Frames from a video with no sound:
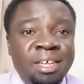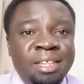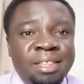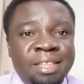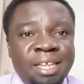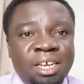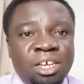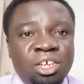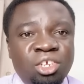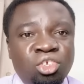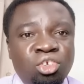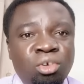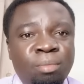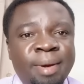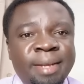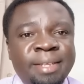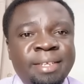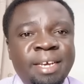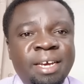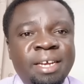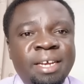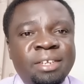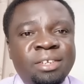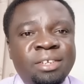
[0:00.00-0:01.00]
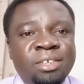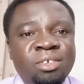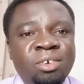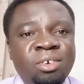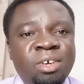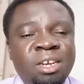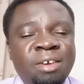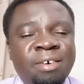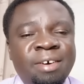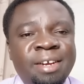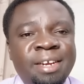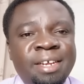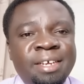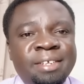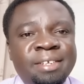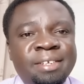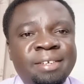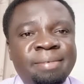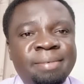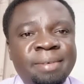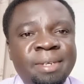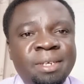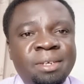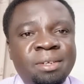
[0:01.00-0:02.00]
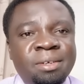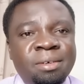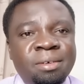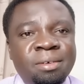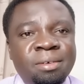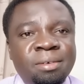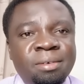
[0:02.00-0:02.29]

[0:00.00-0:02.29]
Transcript: Thank you so much and see you in our next video.